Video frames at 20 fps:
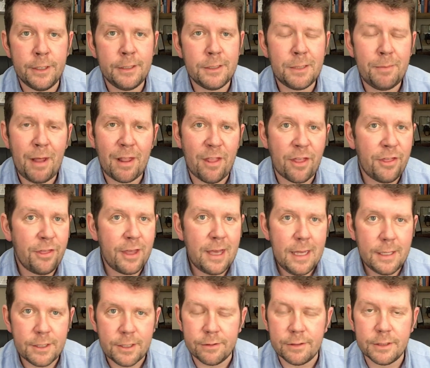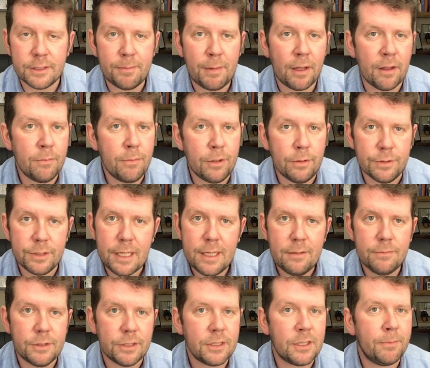It's about the theatre, it's about the
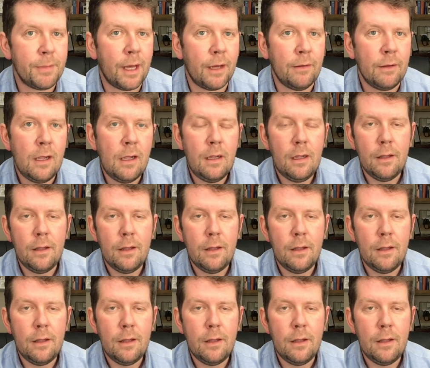museums, it's about